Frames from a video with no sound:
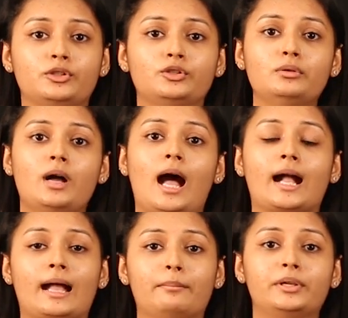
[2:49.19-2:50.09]
to
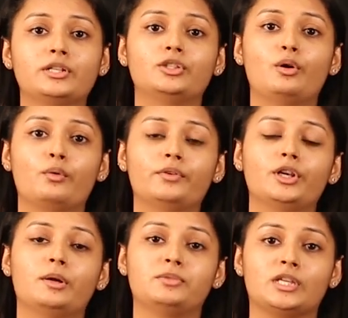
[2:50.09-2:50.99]
accomplish the
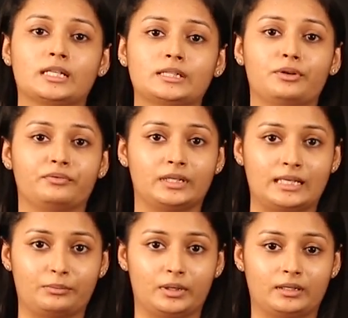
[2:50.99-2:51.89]
overall objective of the
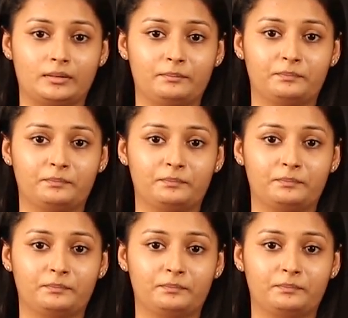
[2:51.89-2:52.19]
event.